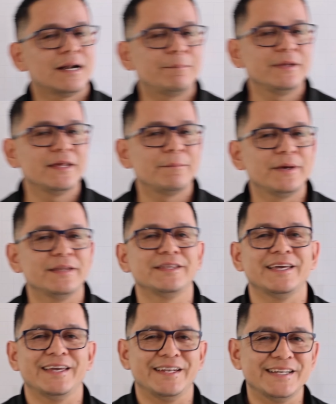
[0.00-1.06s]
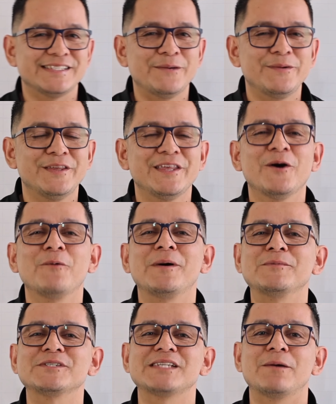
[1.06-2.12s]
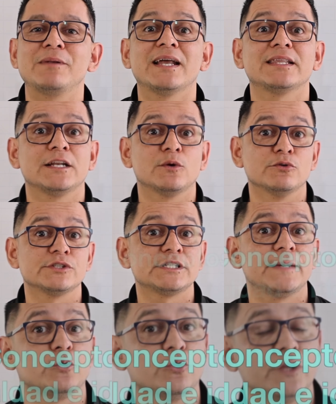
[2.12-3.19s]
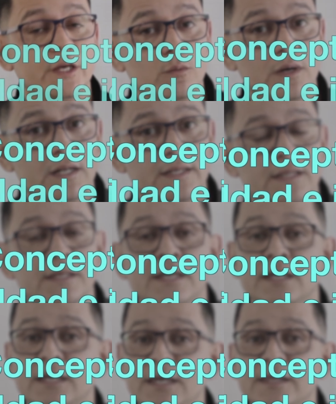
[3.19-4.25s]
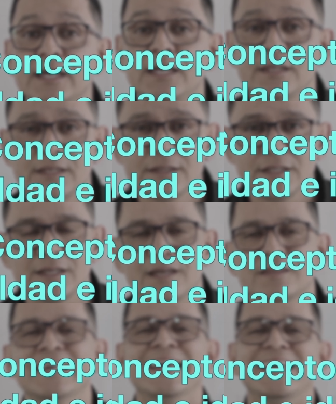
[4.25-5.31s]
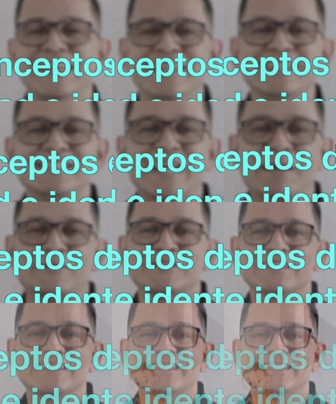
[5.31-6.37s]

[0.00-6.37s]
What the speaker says: Briefly, in this video, we're going to talk about the concept of equality and identity. Let's get started.